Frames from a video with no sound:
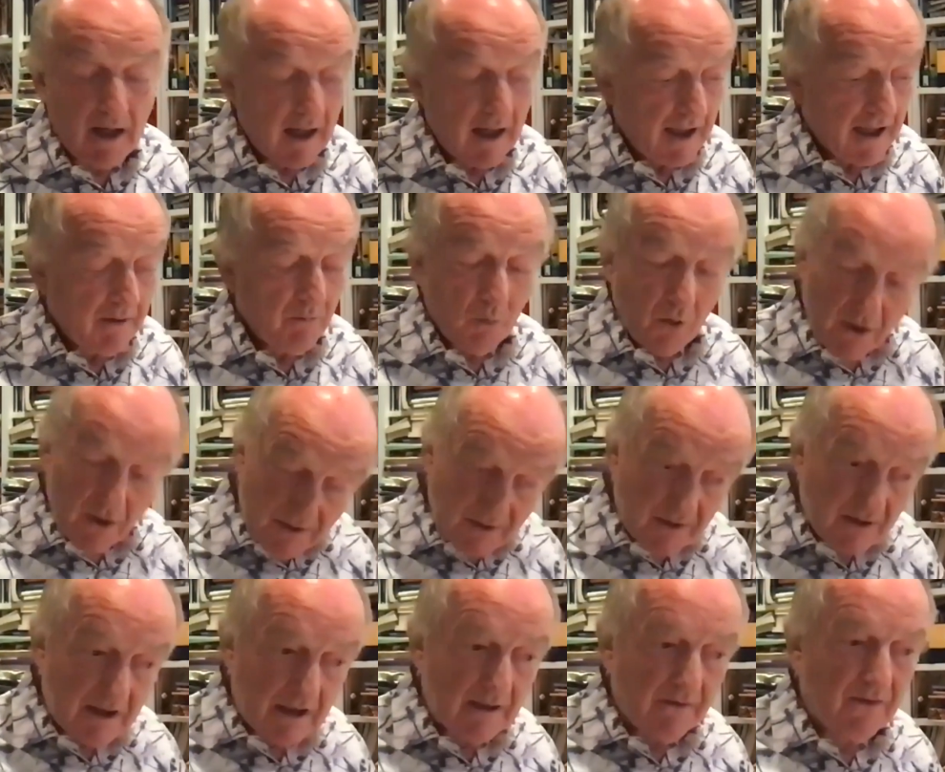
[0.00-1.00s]
It
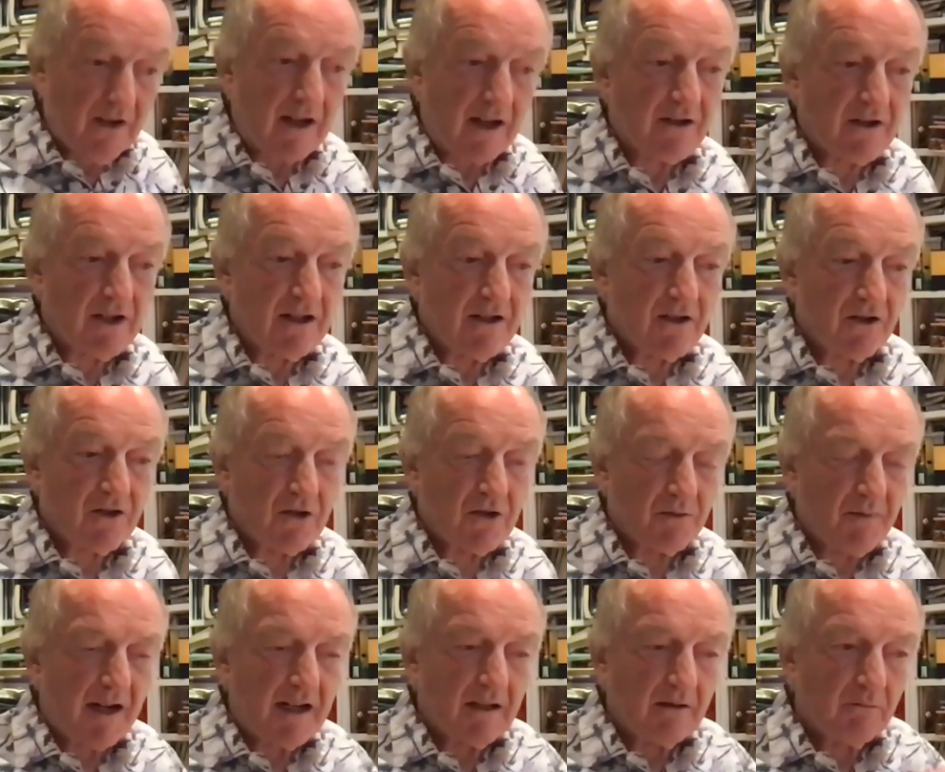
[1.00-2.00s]
wasn't invented to
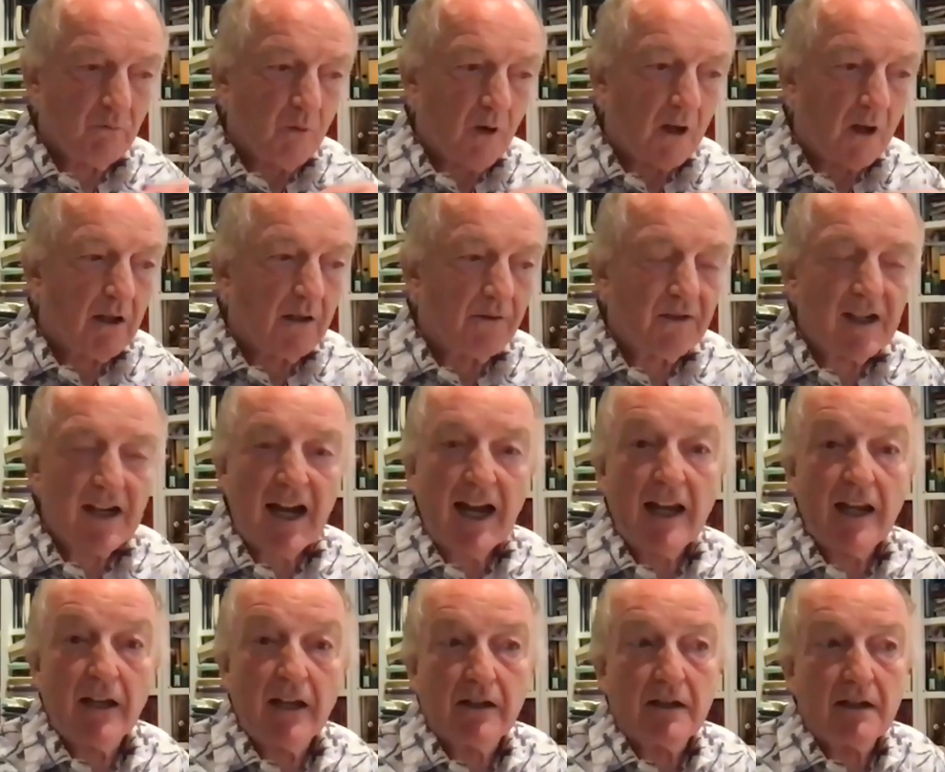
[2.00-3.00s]
make wonderfully
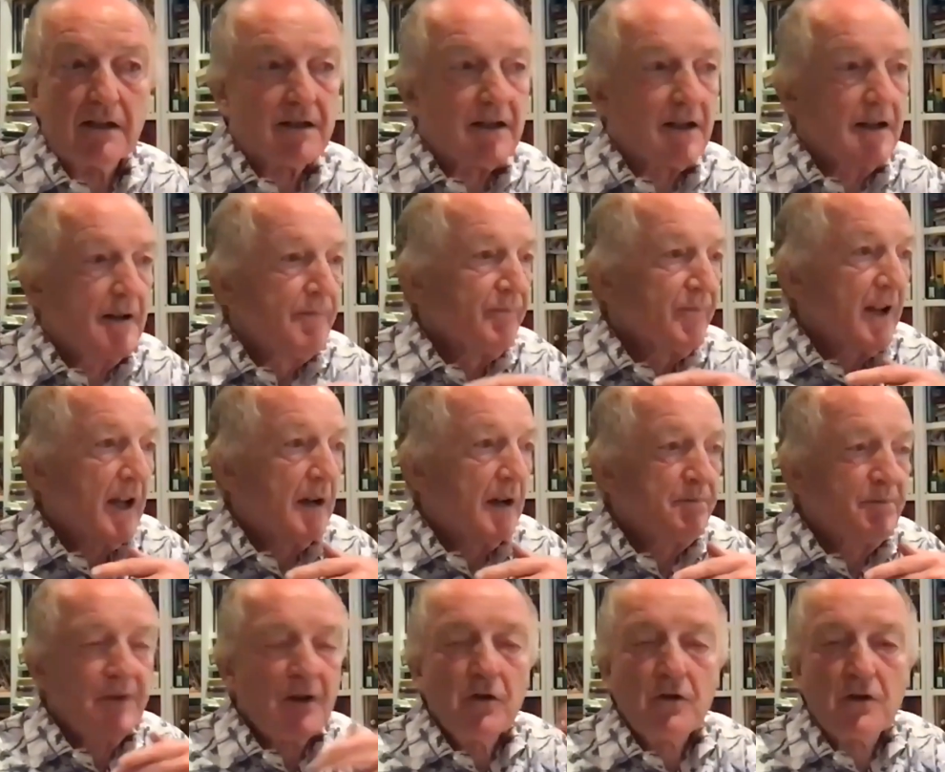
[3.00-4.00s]
elegant,
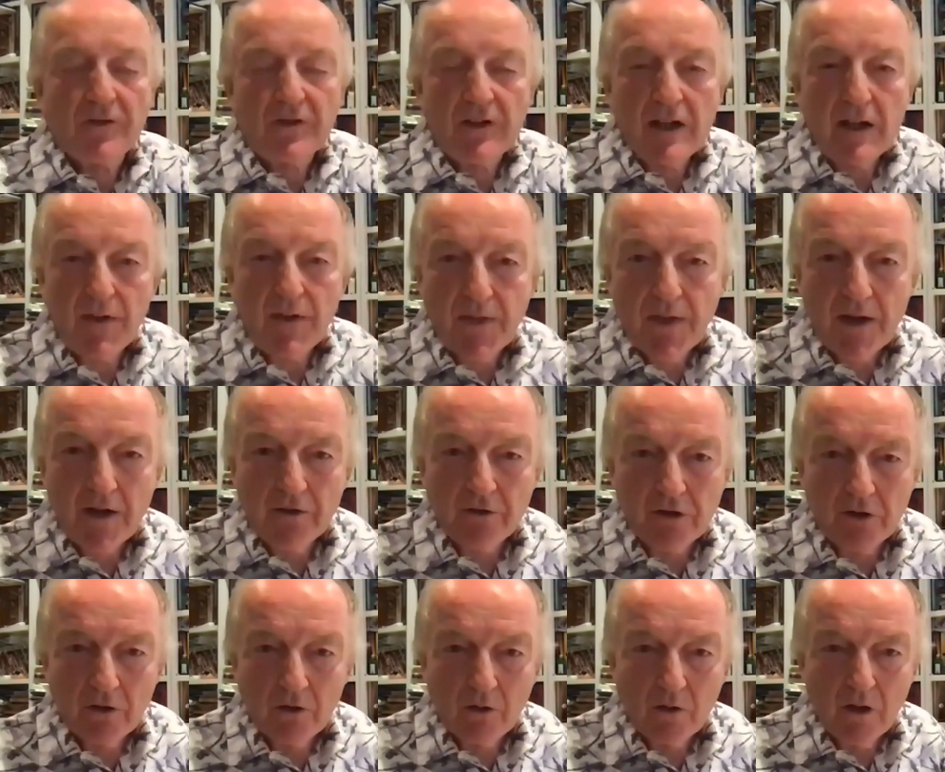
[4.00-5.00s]
beautifully
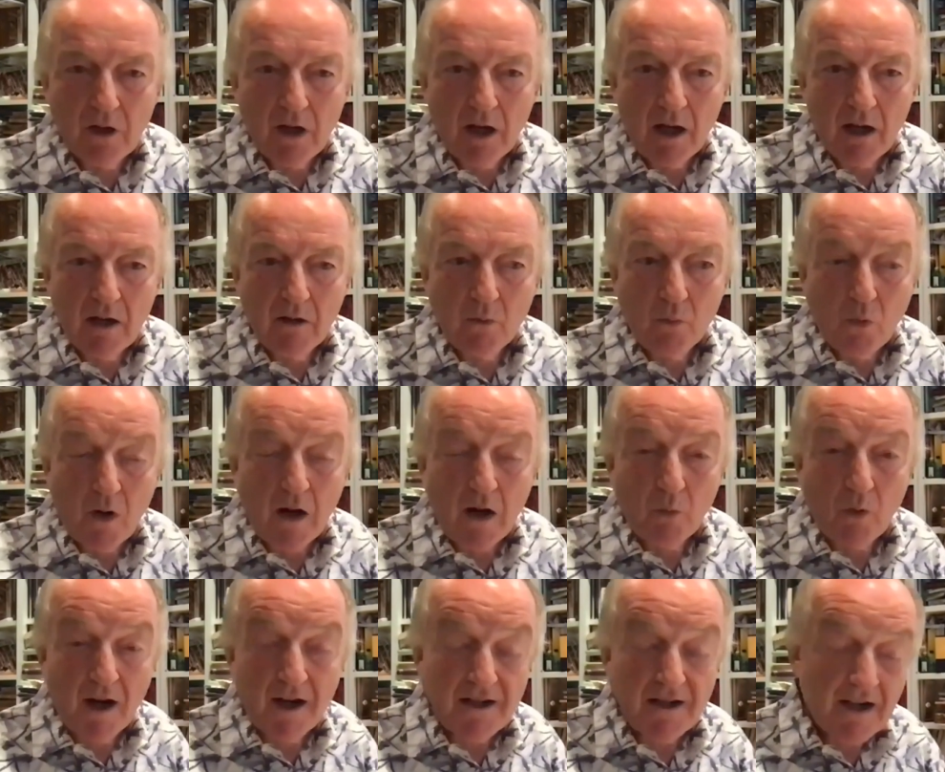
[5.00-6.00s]
ethereal white
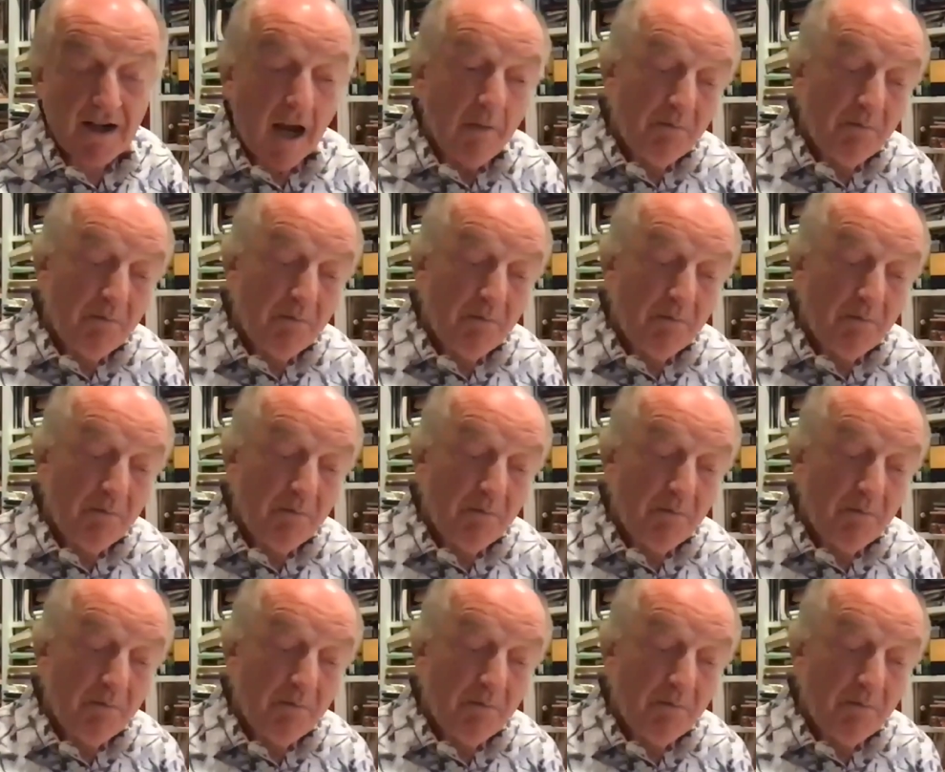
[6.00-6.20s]
wines.